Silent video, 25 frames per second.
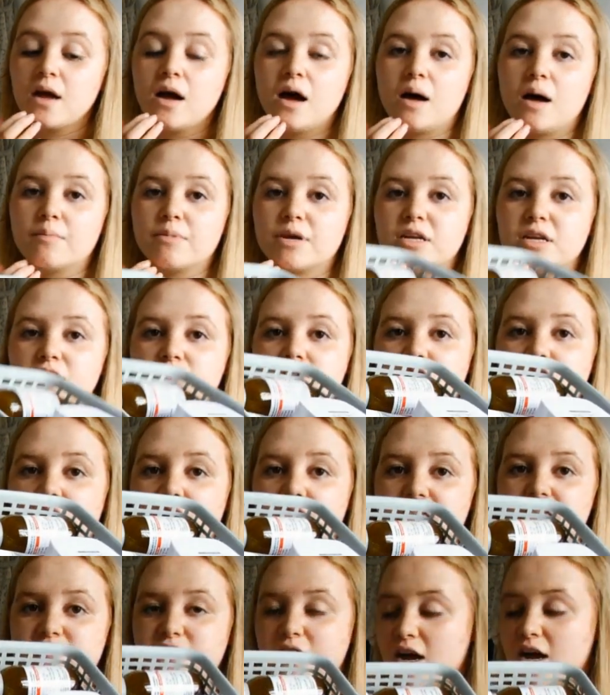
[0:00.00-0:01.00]
I'm going to try
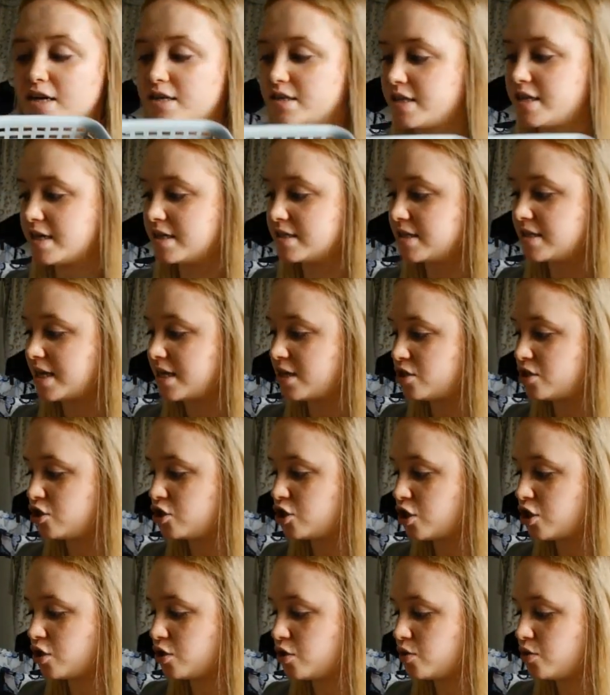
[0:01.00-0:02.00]
and divide things
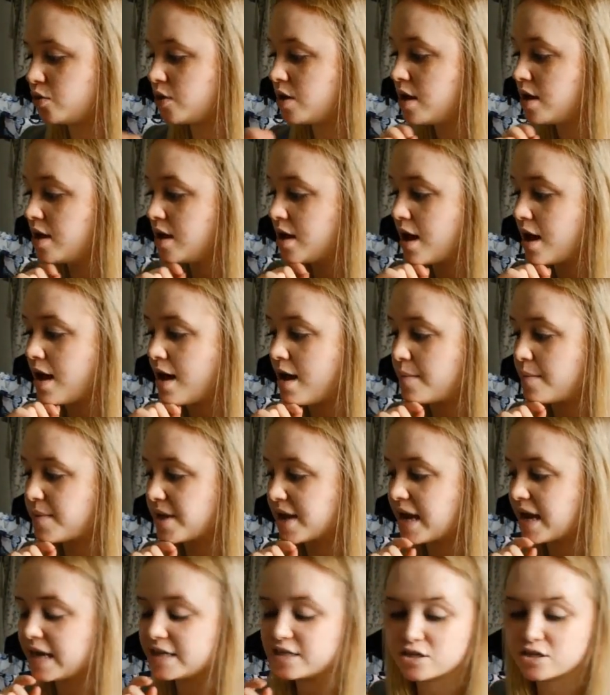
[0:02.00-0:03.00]
into
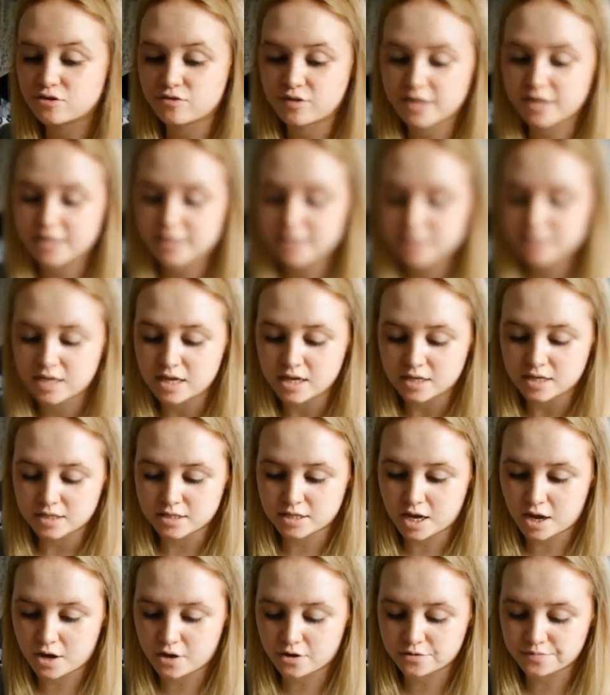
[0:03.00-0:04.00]
categories.
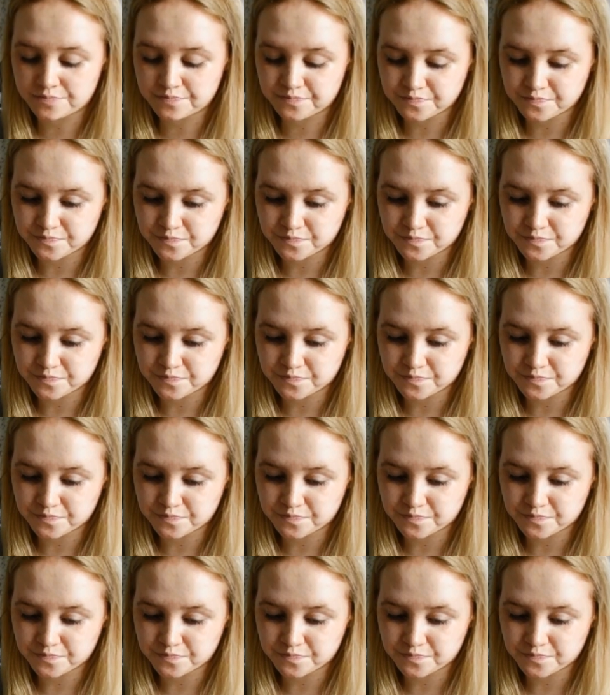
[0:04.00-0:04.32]
So